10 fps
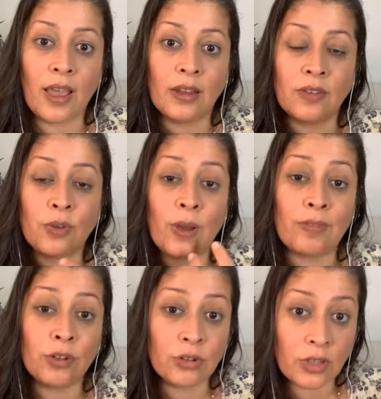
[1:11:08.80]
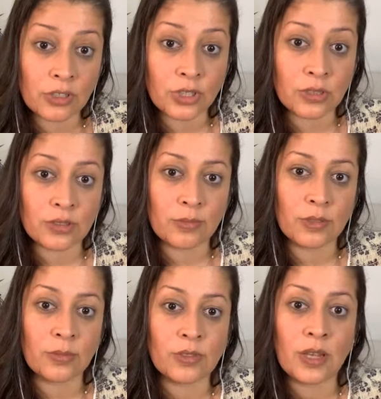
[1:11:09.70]
And if you have neurological
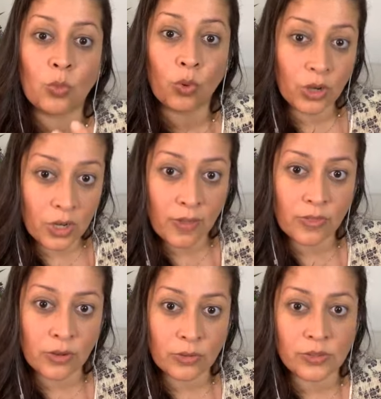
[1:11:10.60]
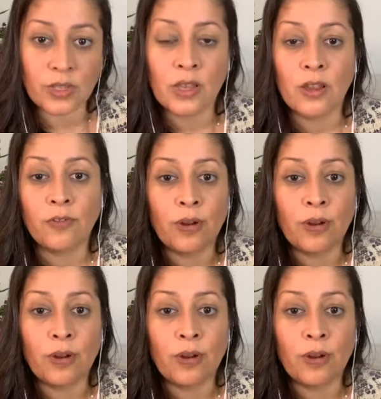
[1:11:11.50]
symptoms, then work on those